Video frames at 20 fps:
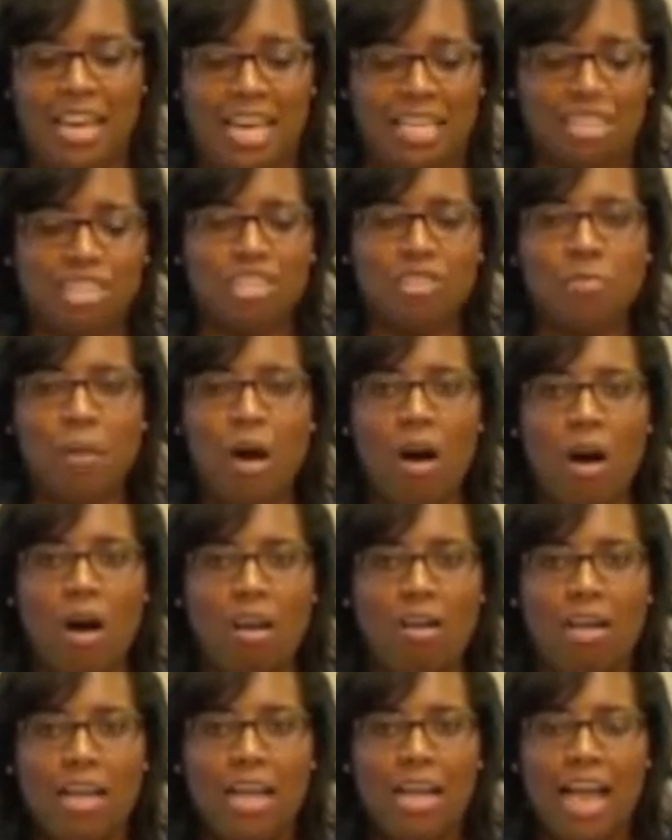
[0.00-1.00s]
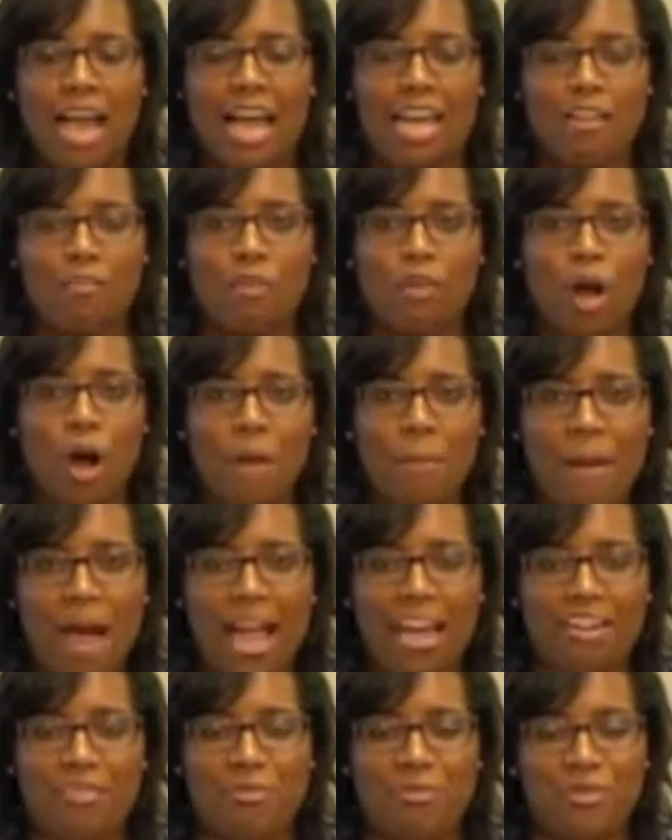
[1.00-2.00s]
It's small. And if you go
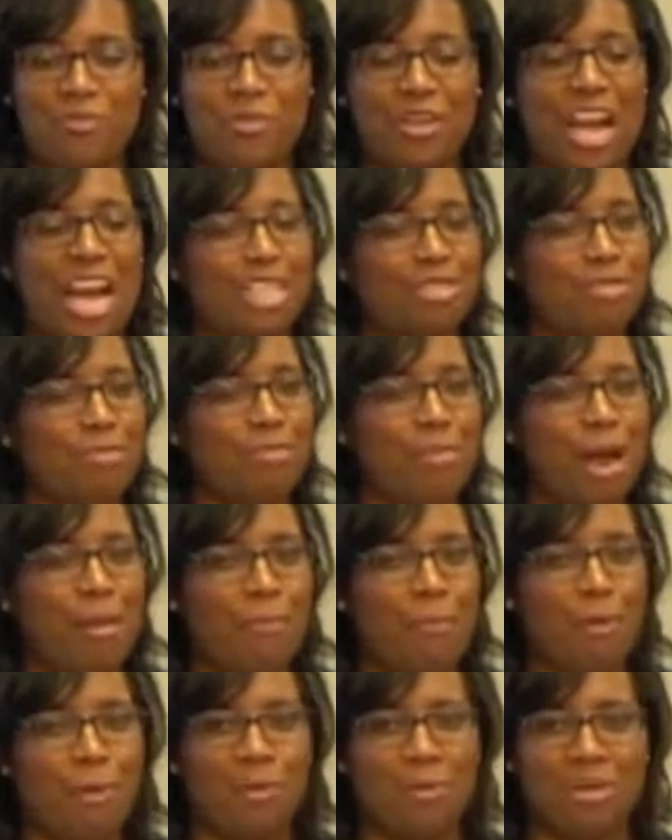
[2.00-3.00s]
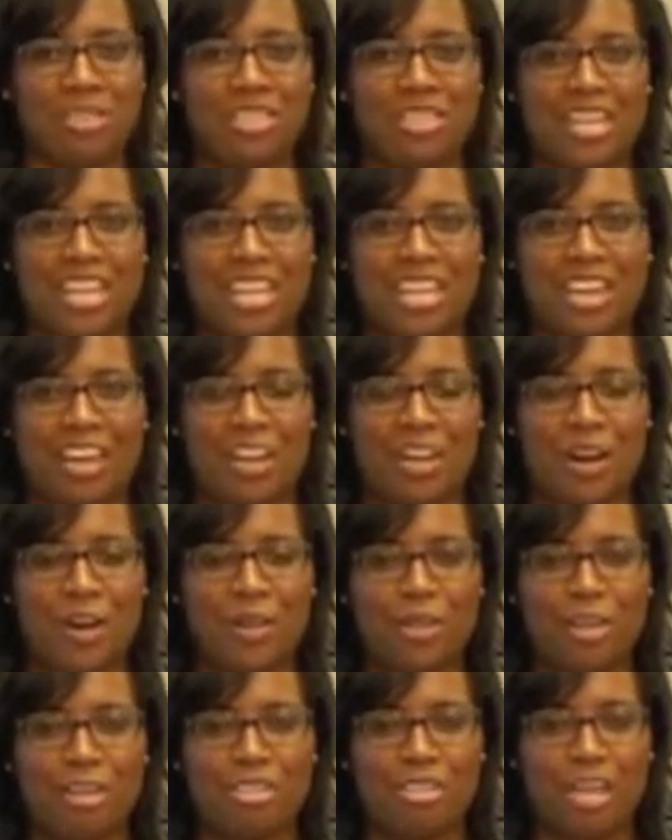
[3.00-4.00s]
back, and if you guys remember when we were studying in
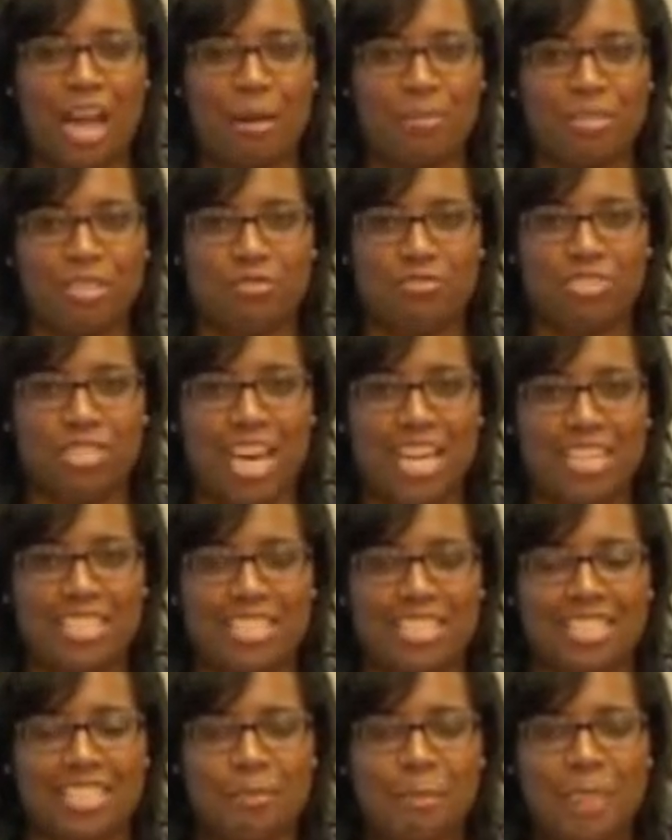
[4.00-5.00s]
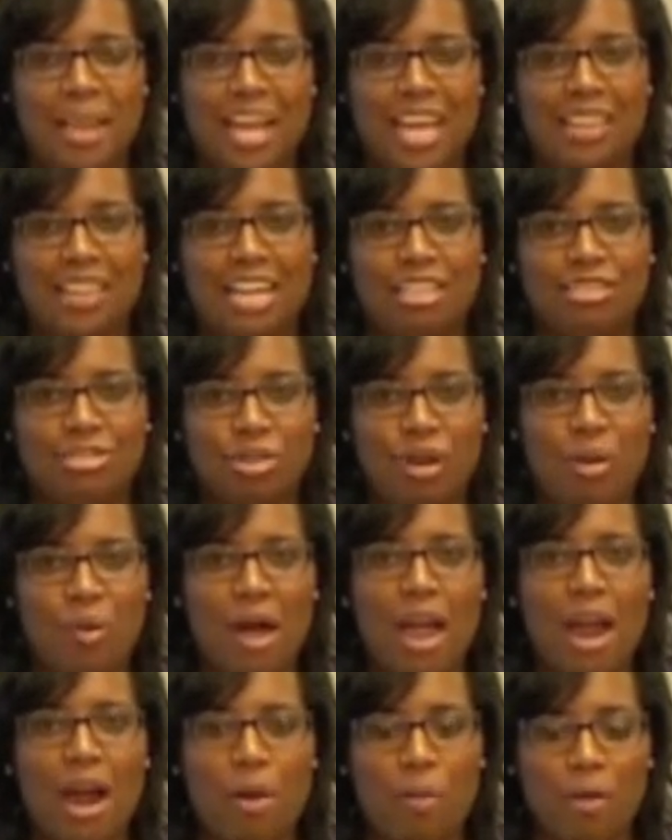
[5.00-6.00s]
earlier chapters of Genesis, that
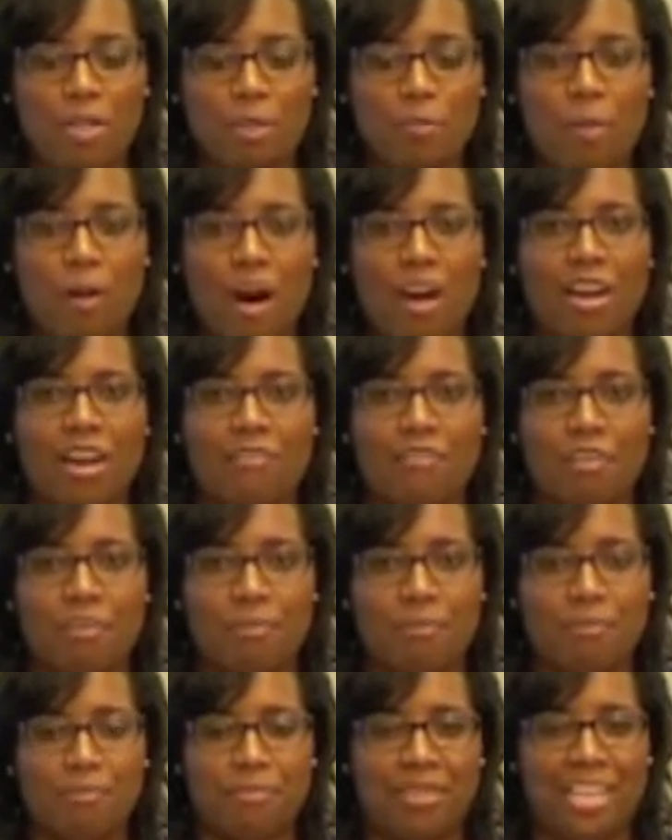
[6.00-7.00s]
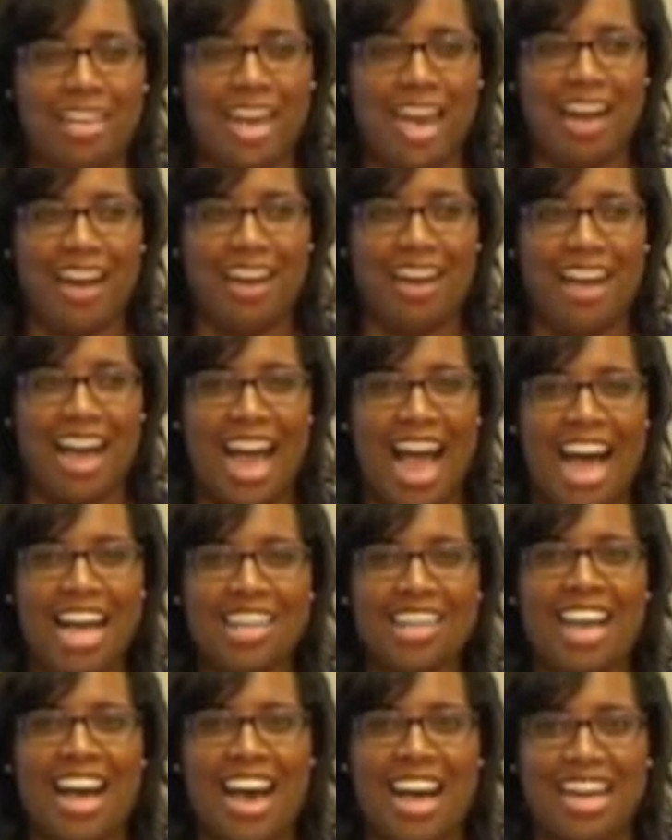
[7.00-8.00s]
Soar was part of the
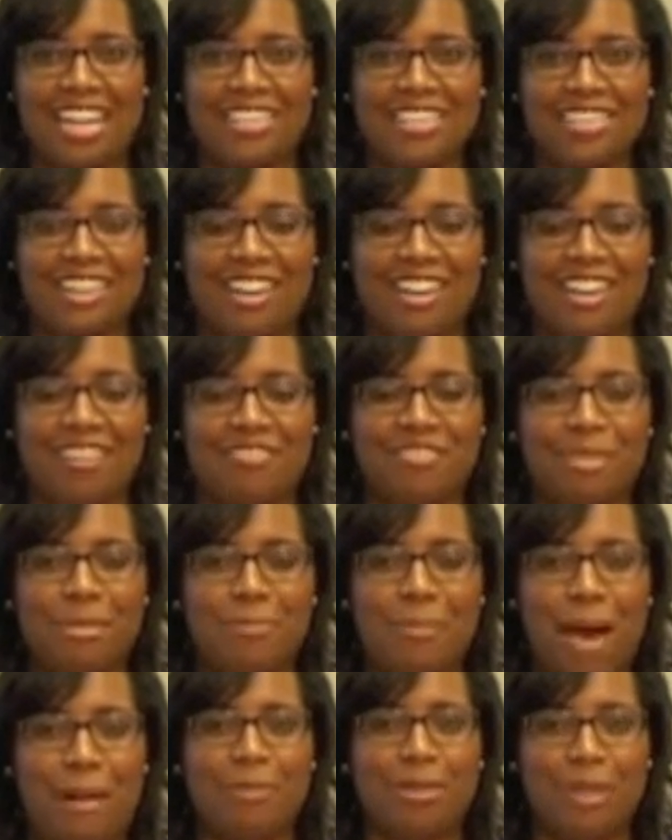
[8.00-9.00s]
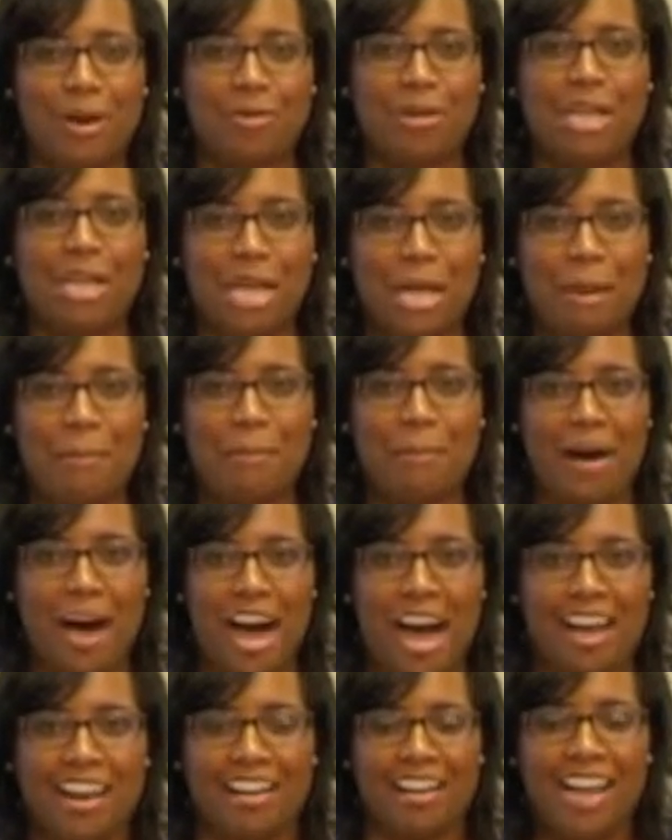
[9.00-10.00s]
allies of the Babylonian
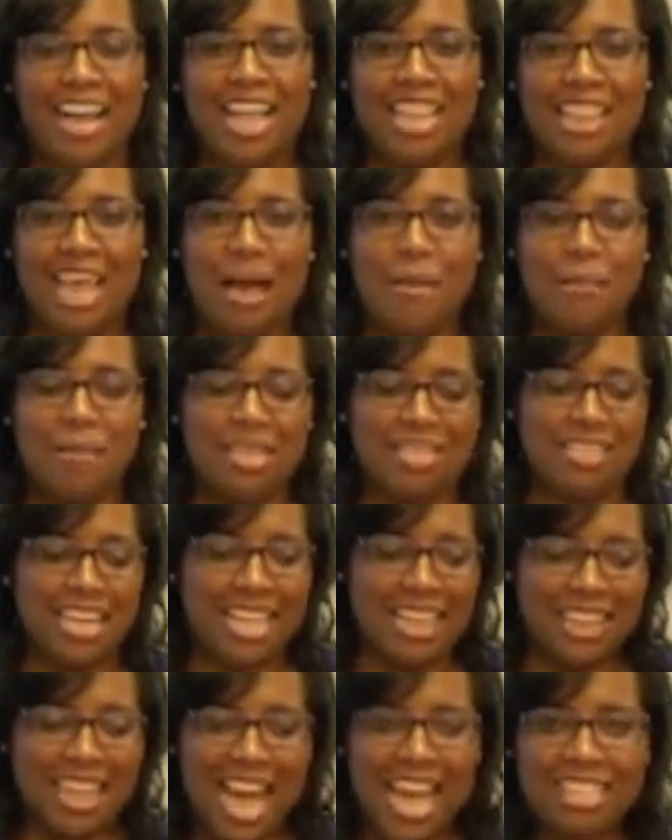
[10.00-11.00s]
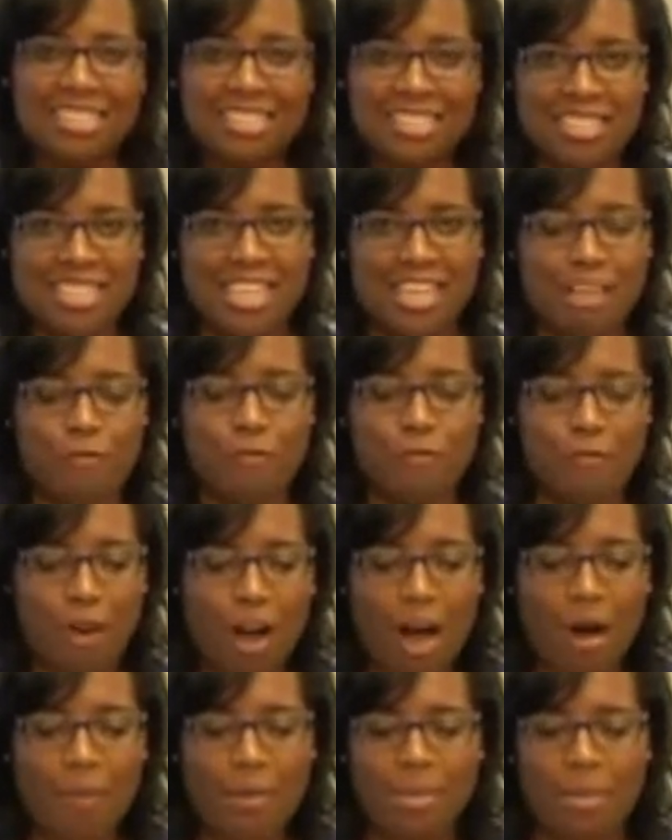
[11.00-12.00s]
Empire. That means that city
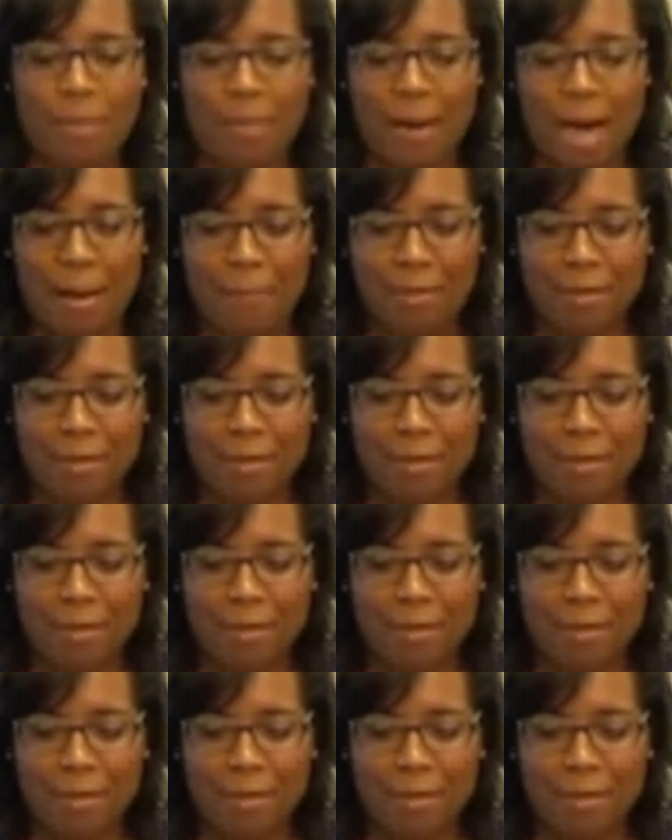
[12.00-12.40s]
fought with the